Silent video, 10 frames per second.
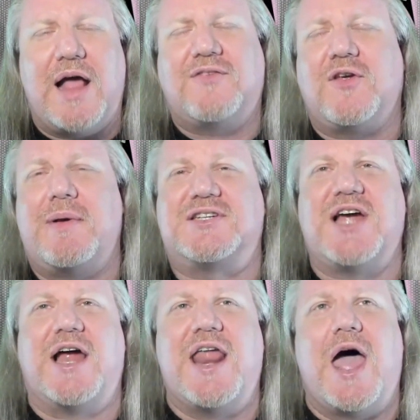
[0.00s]
so much
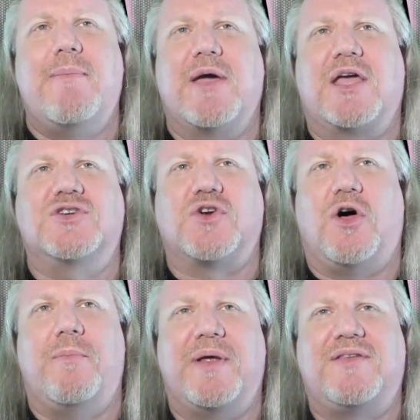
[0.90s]
dynamic
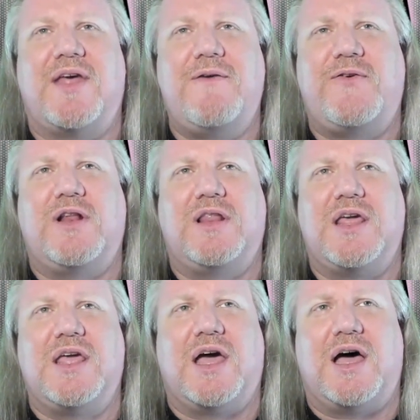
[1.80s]
control, but
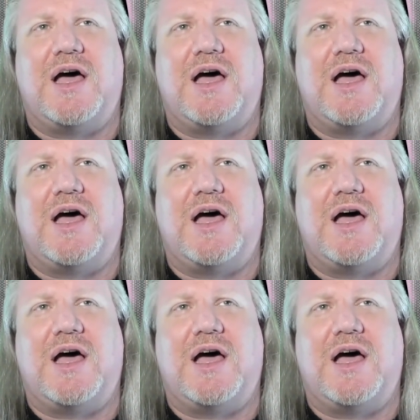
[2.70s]
definitely